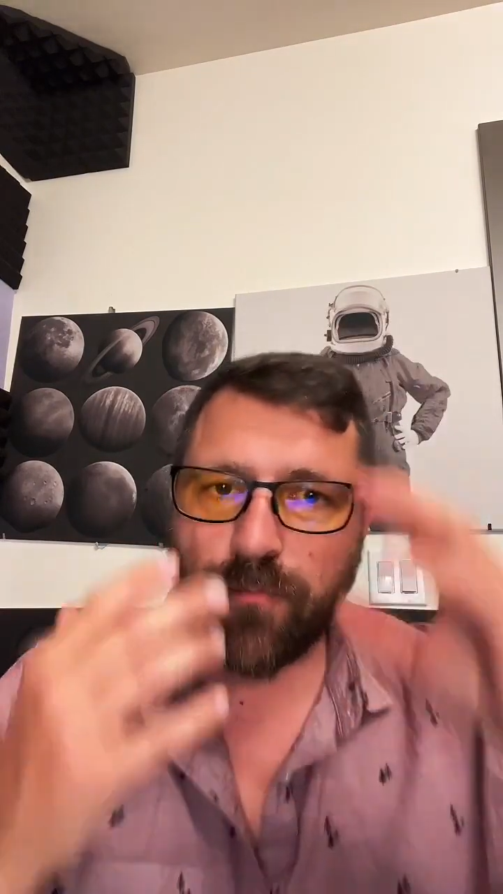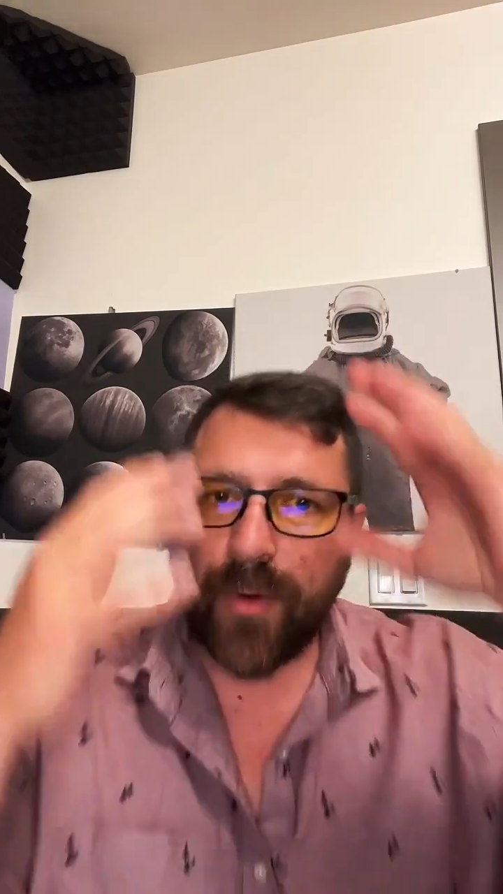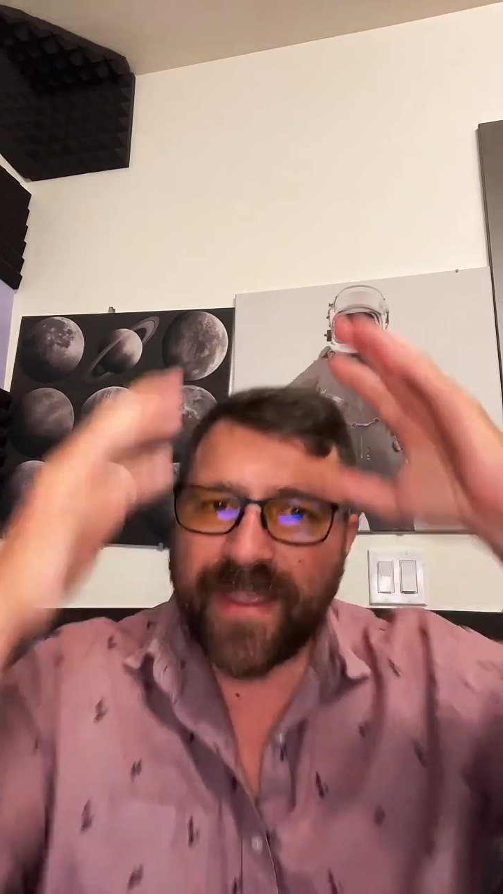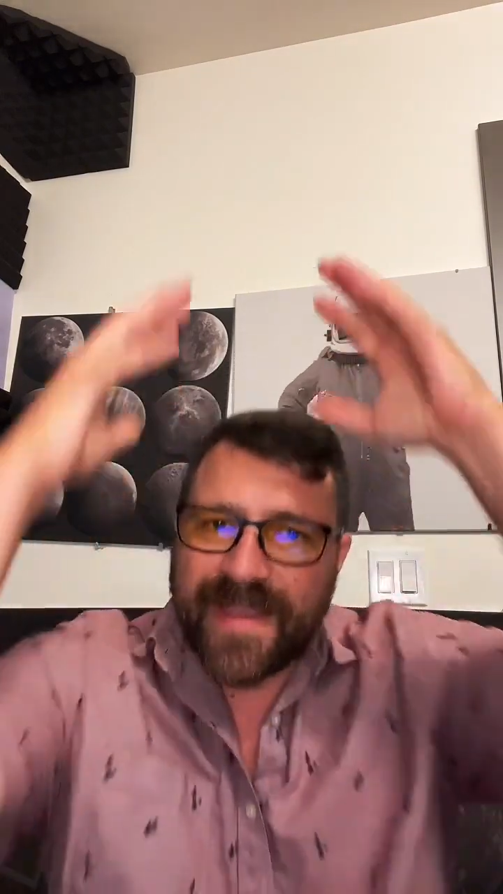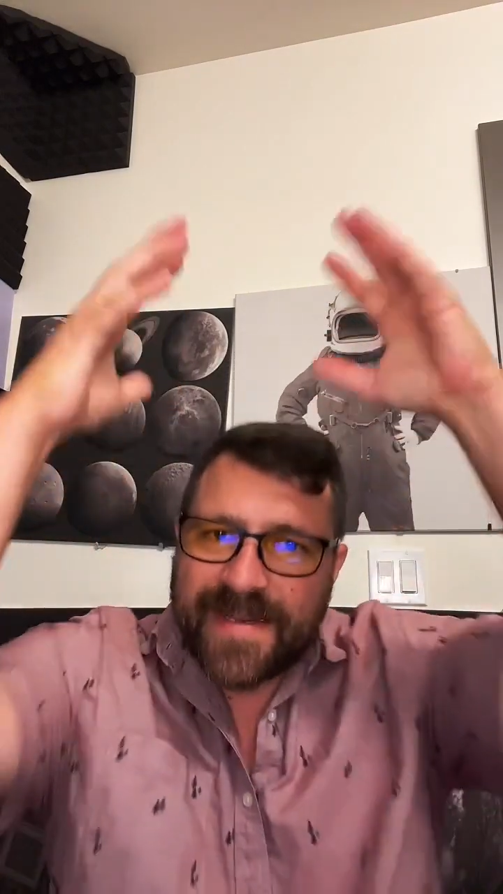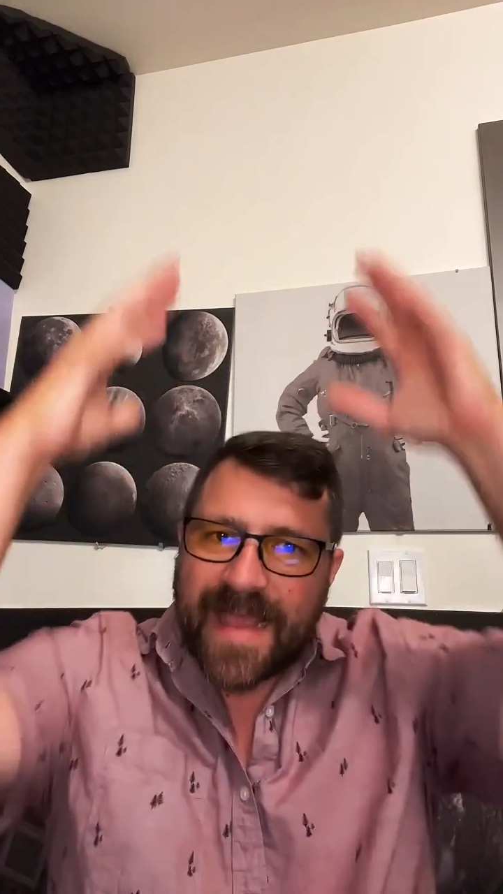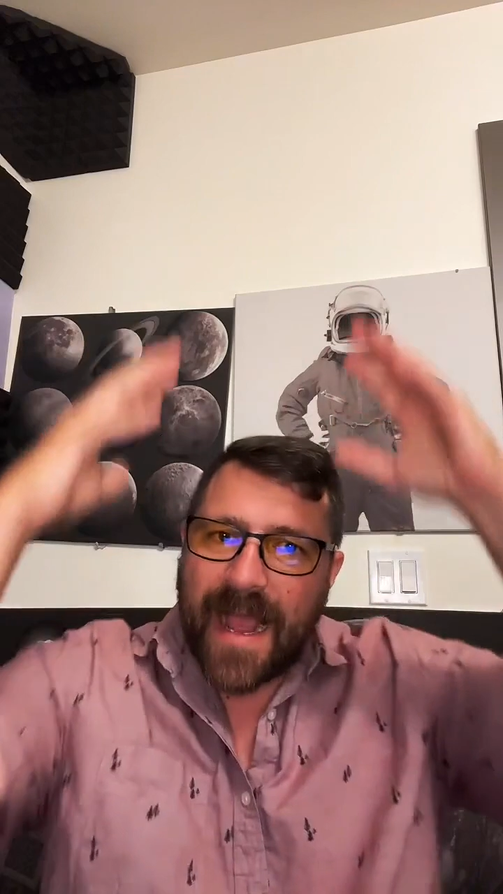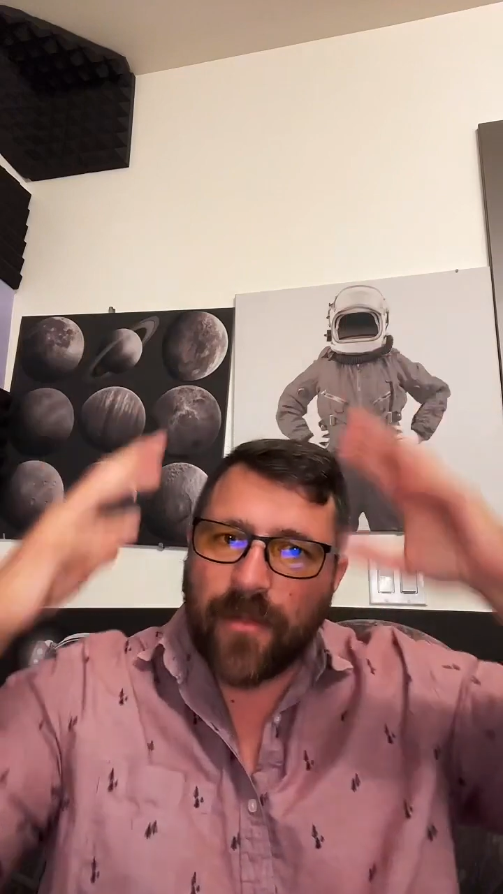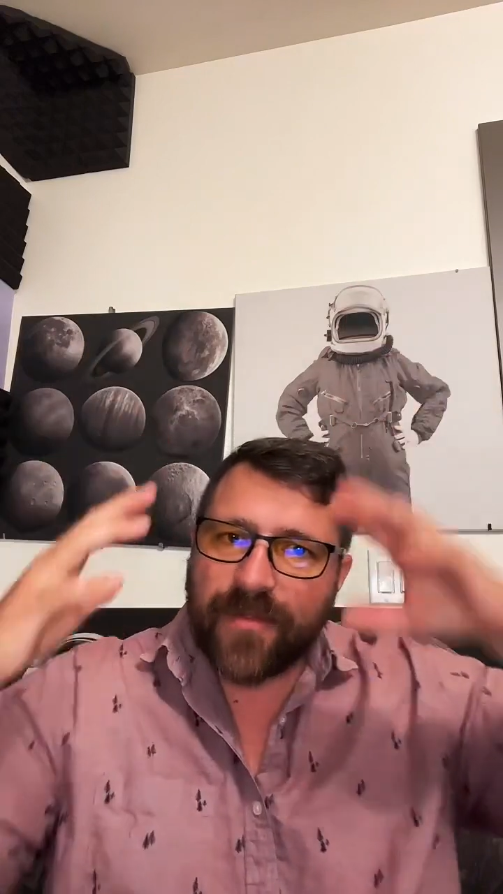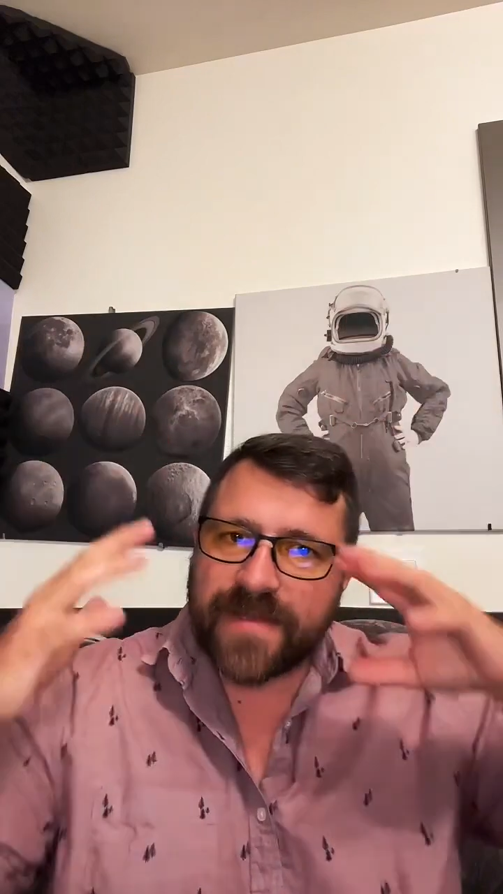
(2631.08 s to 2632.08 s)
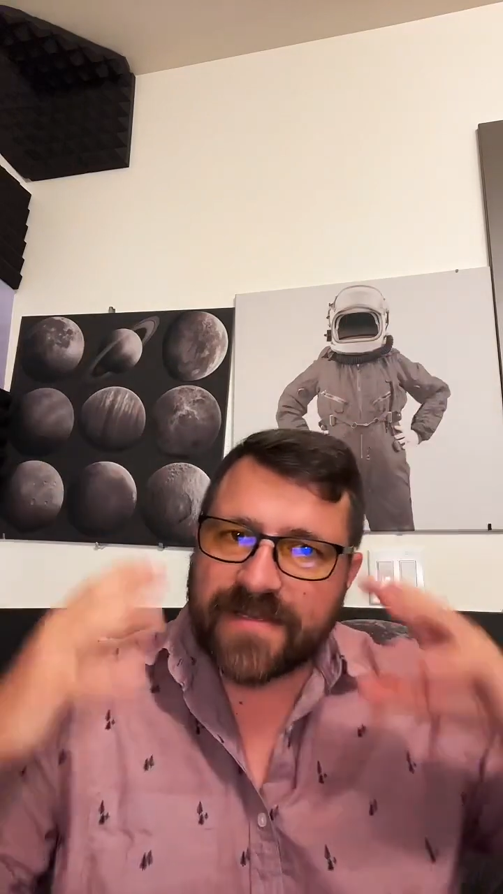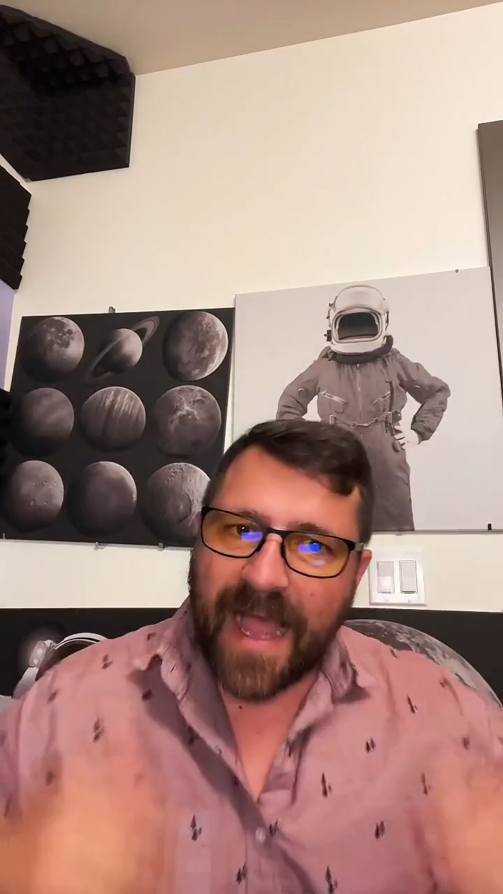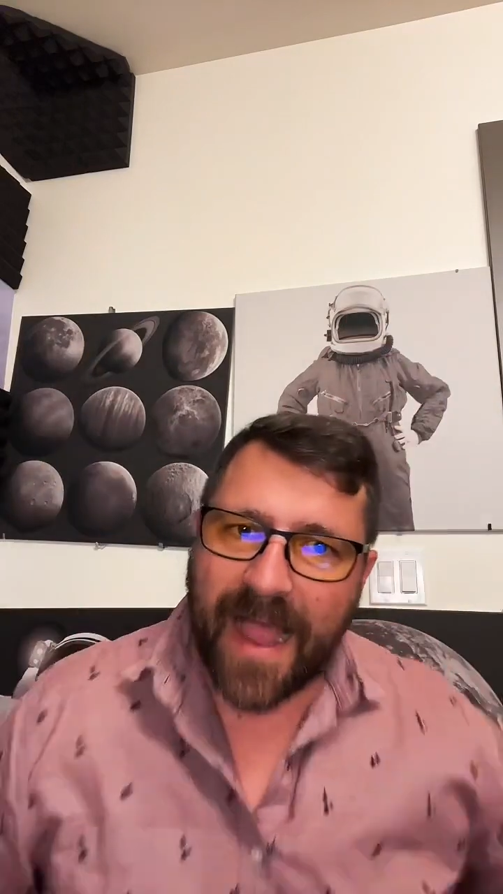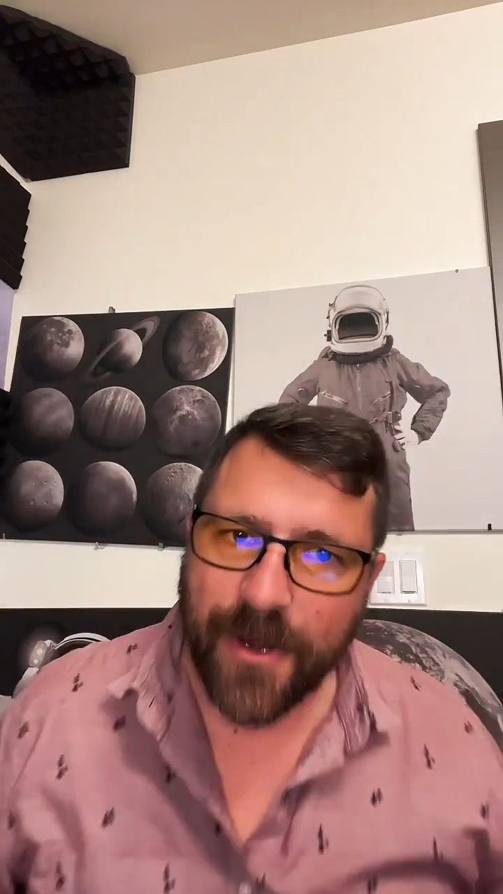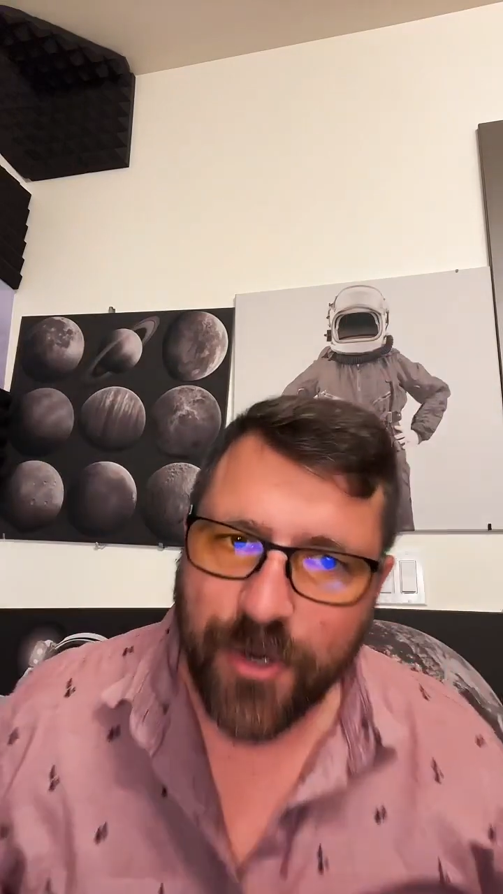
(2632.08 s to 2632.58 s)
breaking down the
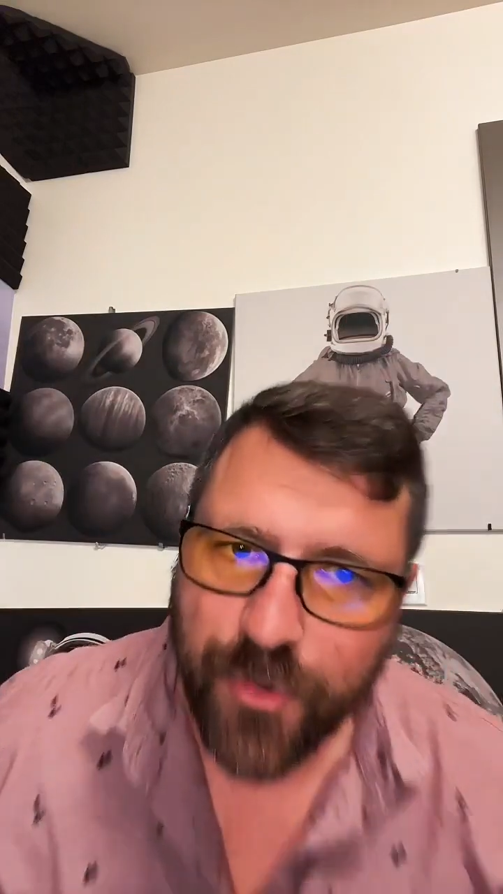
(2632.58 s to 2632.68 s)
entire